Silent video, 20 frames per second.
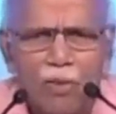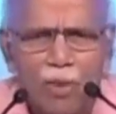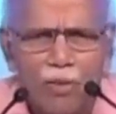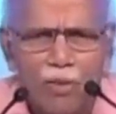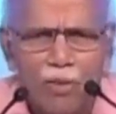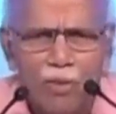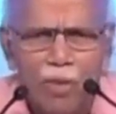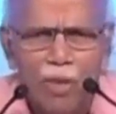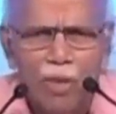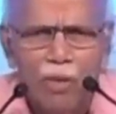
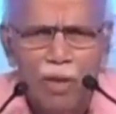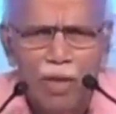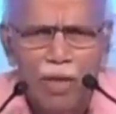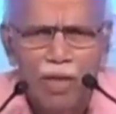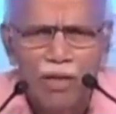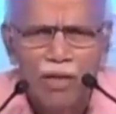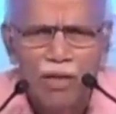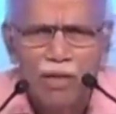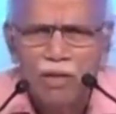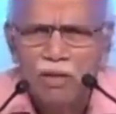man,
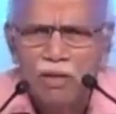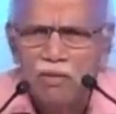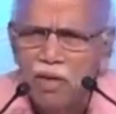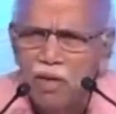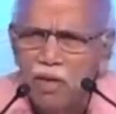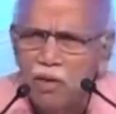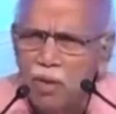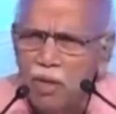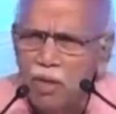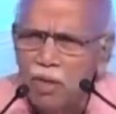when you become
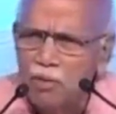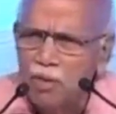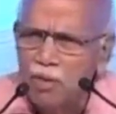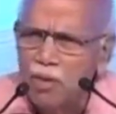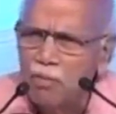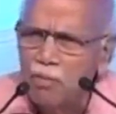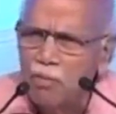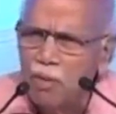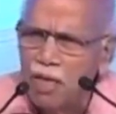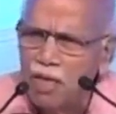the
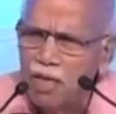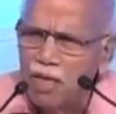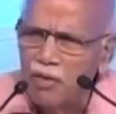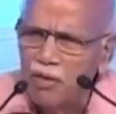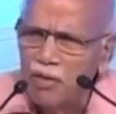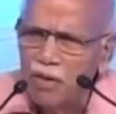MLA or MP.